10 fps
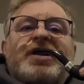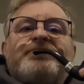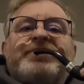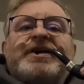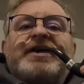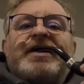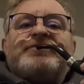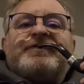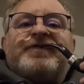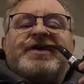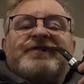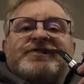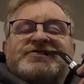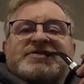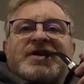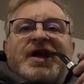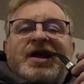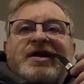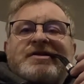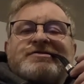bringing out the flavours
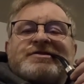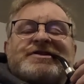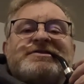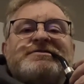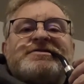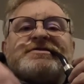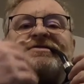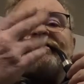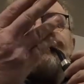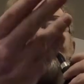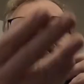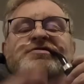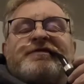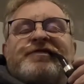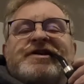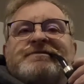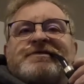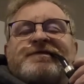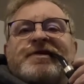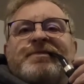so that you can draw flavours
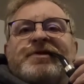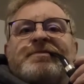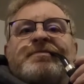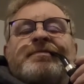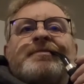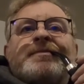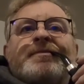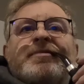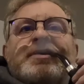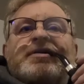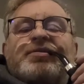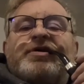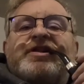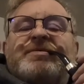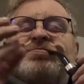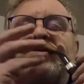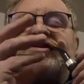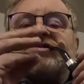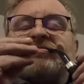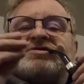from them, where they're
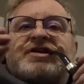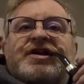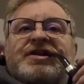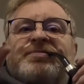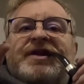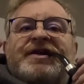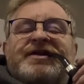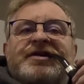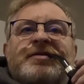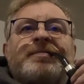mixed them together, blended.